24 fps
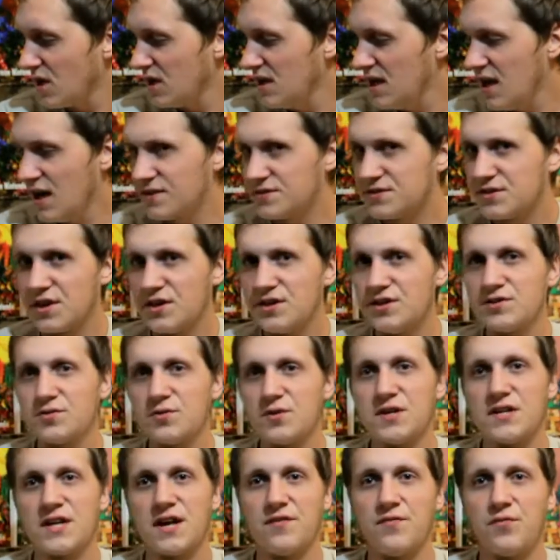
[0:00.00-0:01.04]
yeah, so I just
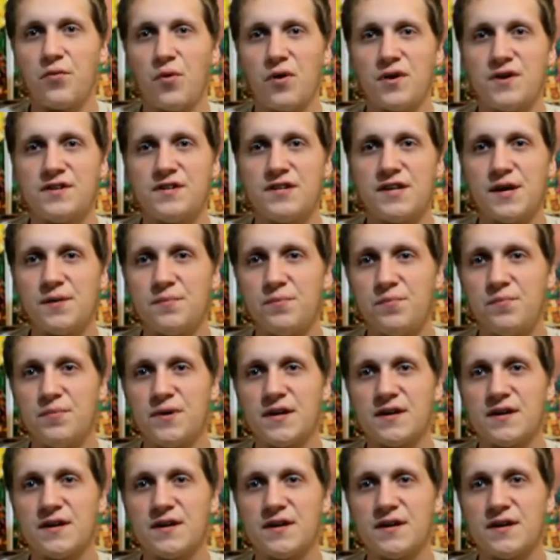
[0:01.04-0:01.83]
want to give one tip